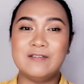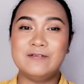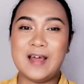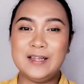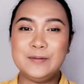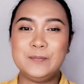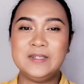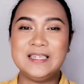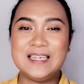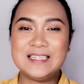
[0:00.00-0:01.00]

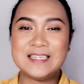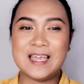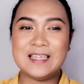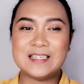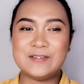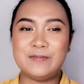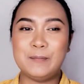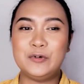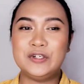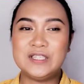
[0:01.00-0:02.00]
valuable insights
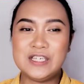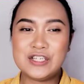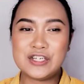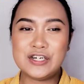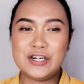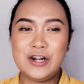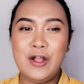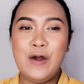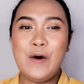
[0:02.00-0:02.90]
from your teacher